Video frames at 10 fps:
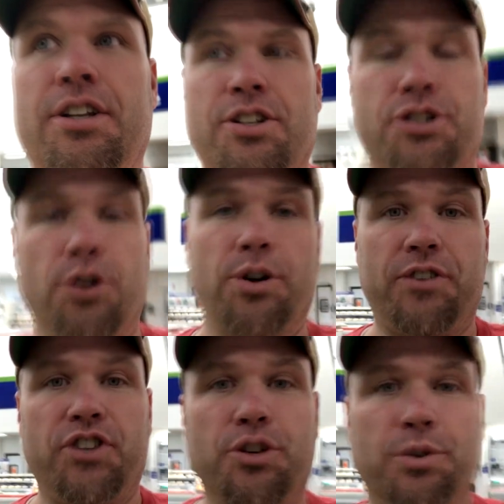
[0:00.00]
So
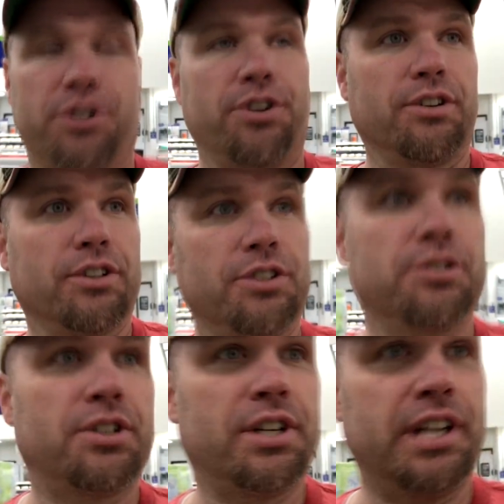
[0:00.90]
if you were turned
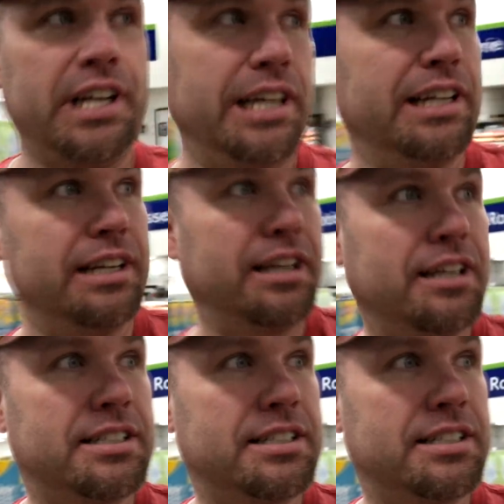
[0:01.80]
loose in